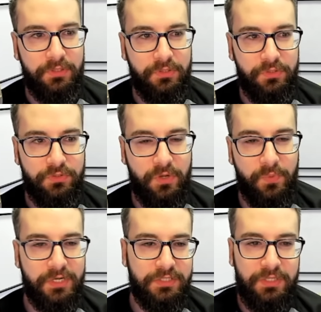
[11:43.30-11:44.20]
So
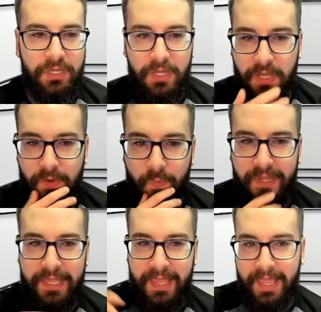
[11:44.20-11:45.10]

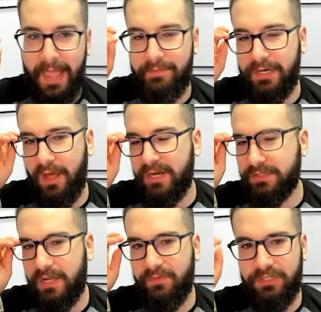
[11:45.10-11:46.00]
we can't have an
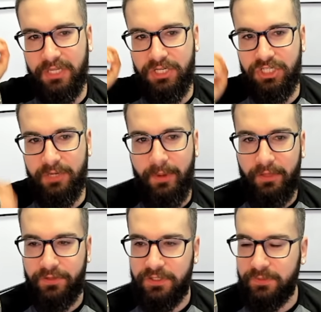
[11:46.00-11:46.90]
honest conversation
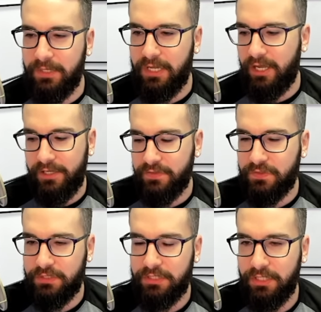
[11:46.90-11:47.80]
about this,
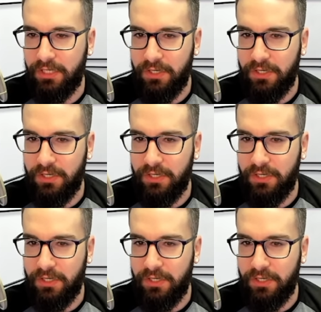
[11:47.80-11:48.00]
because